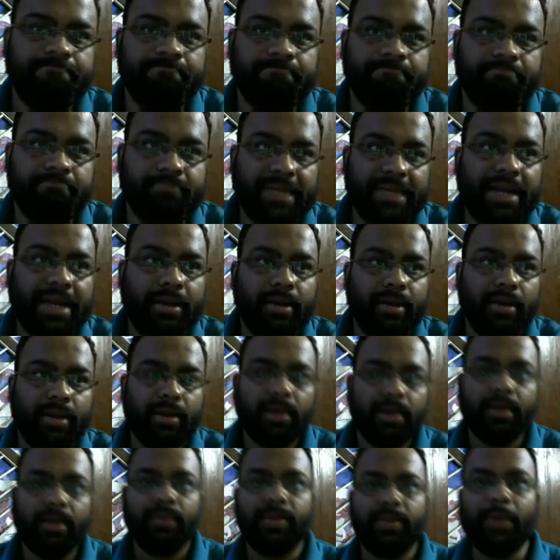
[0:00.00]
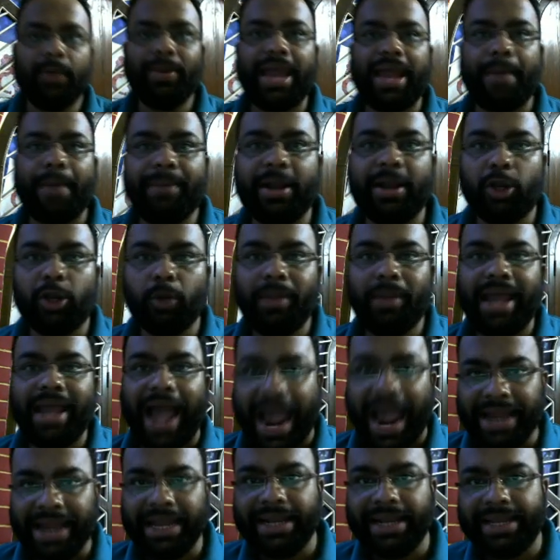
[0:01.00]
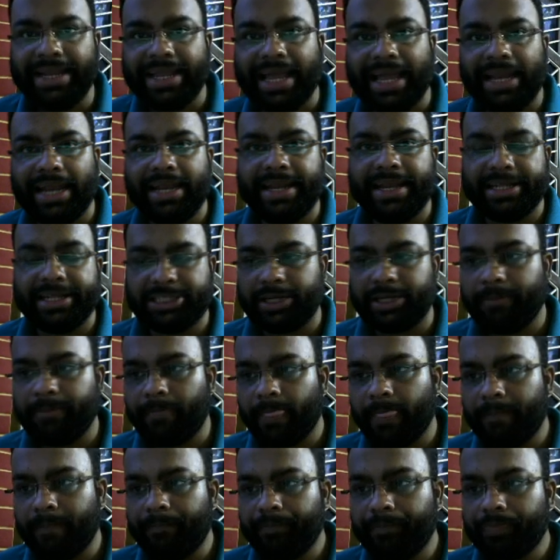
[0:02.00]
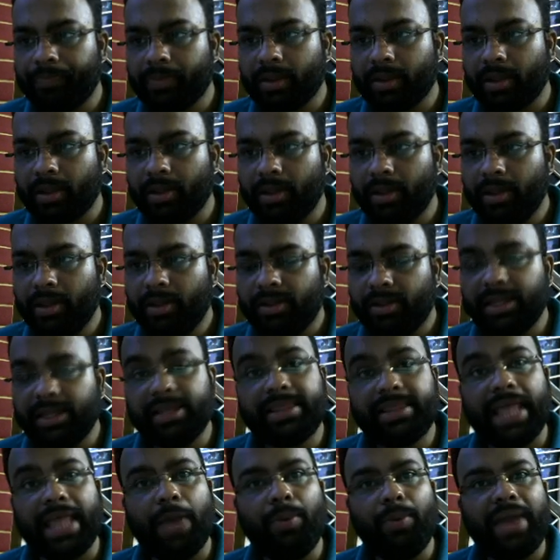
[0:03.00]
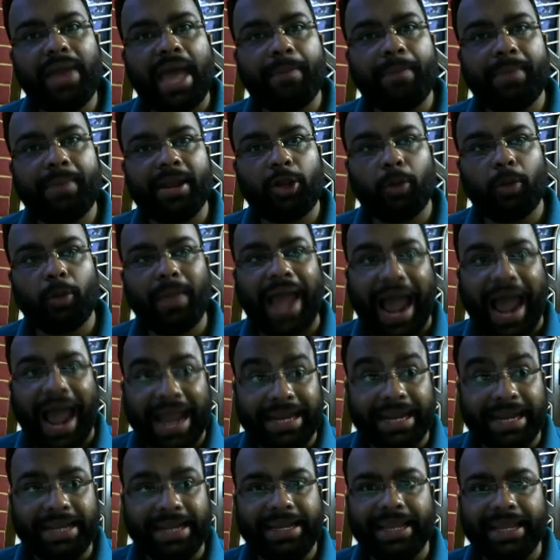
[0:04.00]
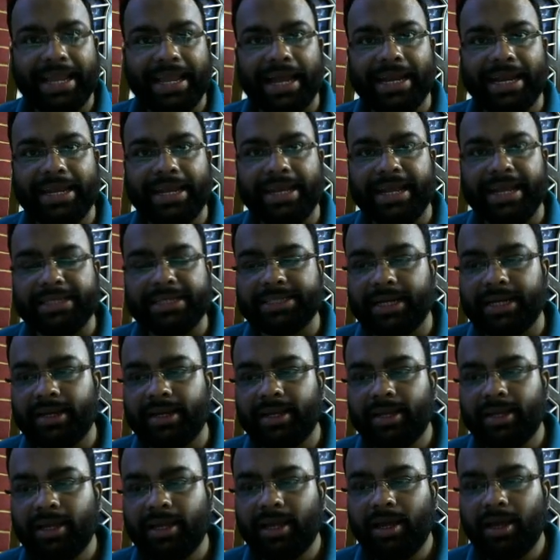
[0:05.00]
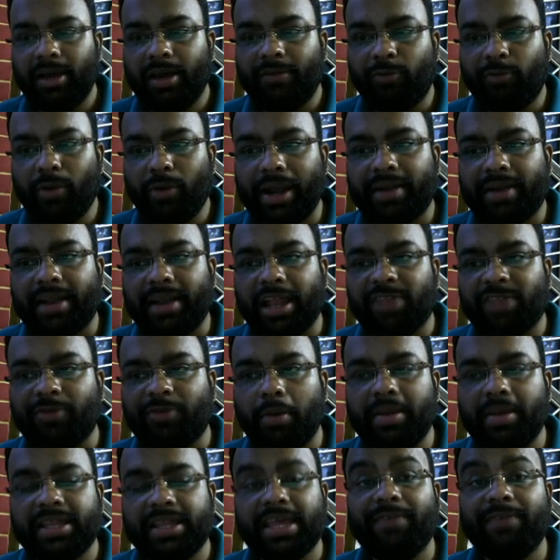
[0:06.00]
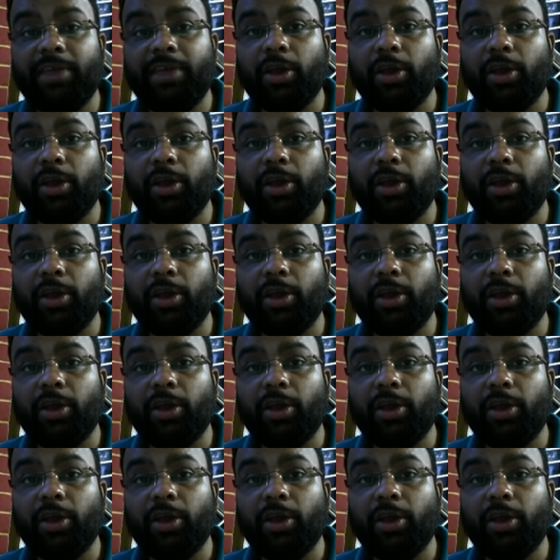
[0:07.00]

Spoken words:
Right? They will appear to be identical in nature. Since they would appear to be identical in nature, Fourier transform is giving you